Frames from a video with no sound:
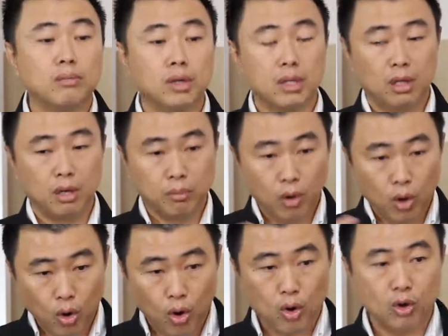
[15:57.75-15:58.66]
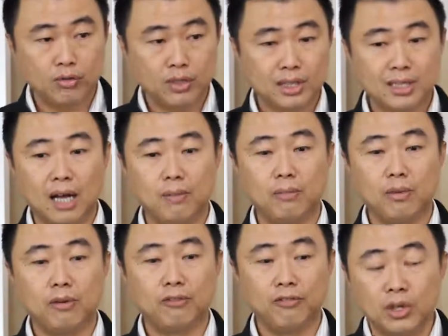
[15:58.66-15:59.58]
But among all of these
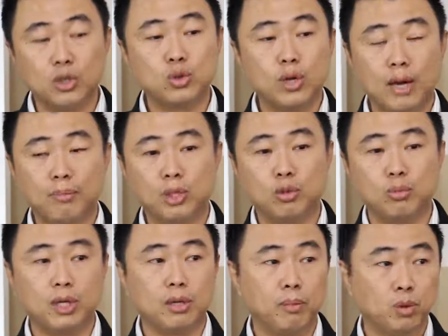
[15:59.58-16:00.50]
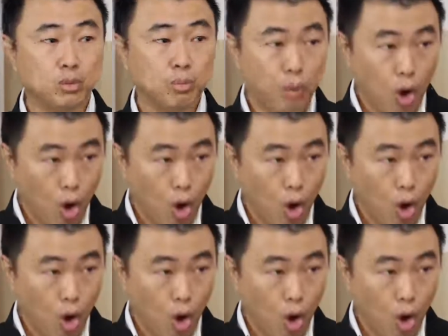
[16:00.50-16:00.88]
feng shui happen to be the most